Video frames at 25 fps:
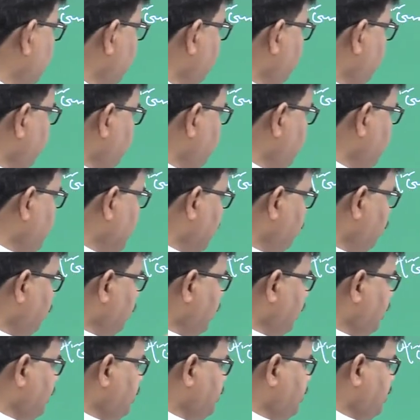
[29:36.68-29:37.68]
will be
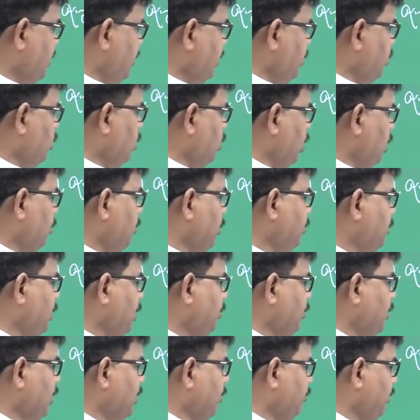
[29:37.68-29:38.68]
downward descending column of
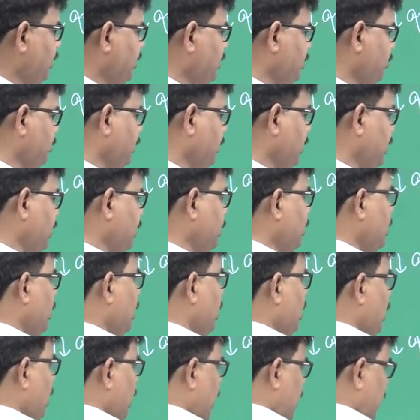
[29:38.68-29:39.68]
thermoconductive current,
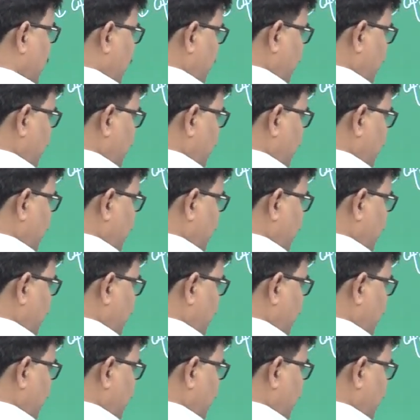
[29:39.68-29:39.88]
high